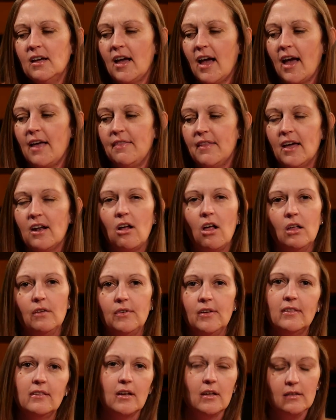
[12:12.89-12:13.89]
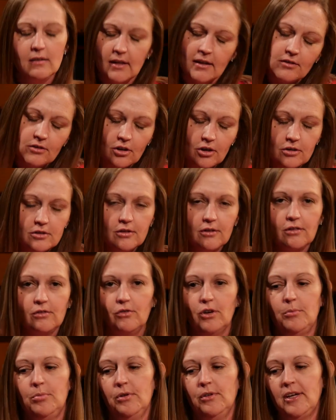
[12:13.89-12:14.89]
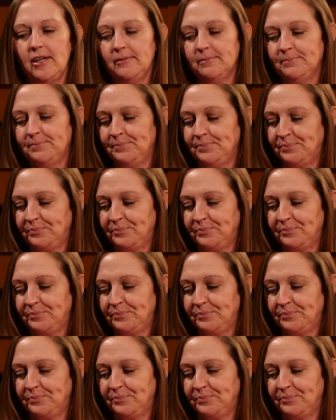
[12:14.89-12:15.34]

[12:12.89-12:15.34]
And then all of a sudden they start to scribbling.